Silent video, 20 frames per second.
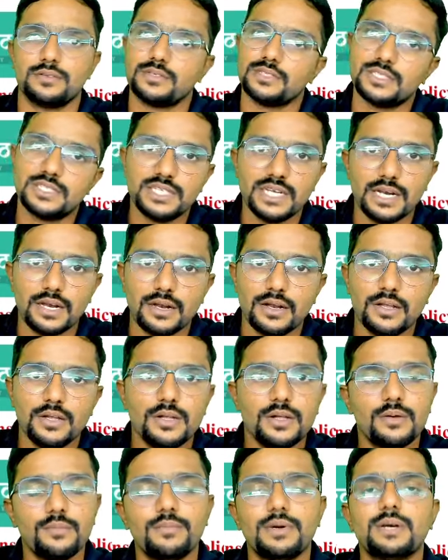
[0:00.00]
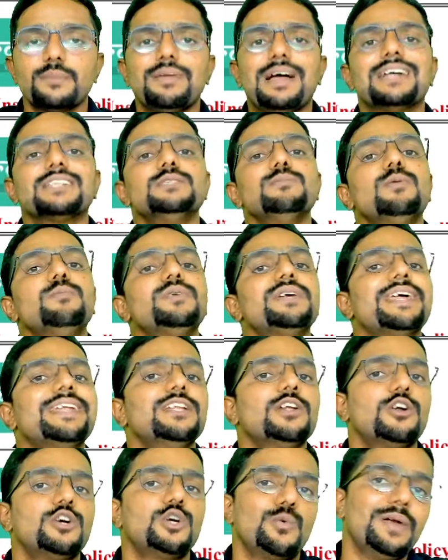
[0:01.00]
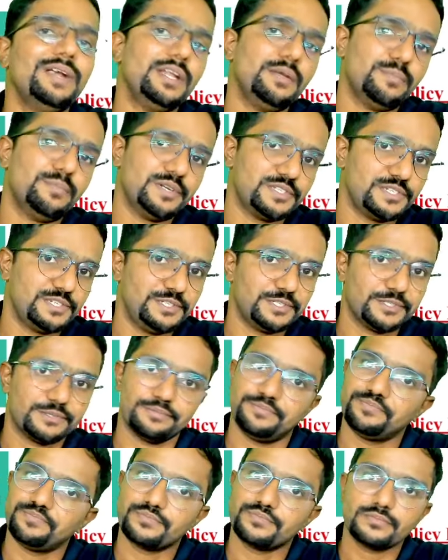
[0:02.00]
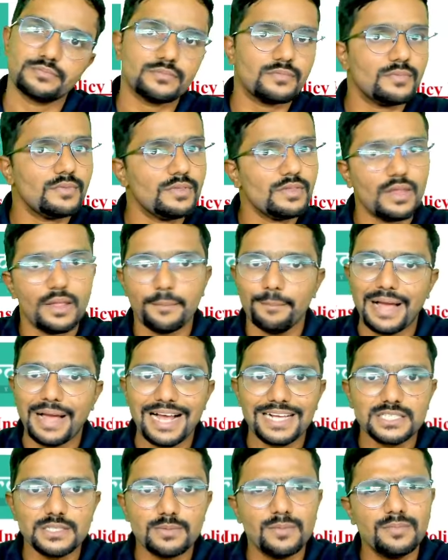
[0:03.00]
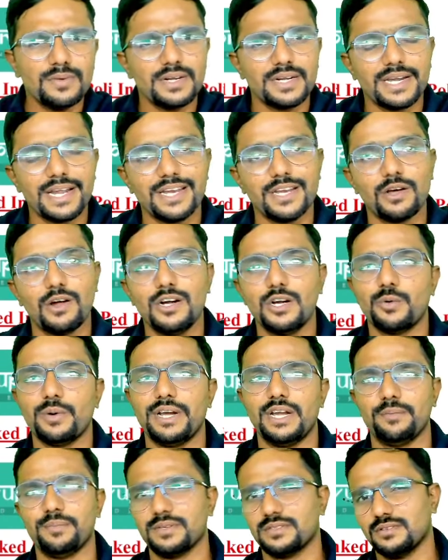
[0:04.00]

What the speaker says: still, but maximum 10 or 20%. Maximum 10 or 20%.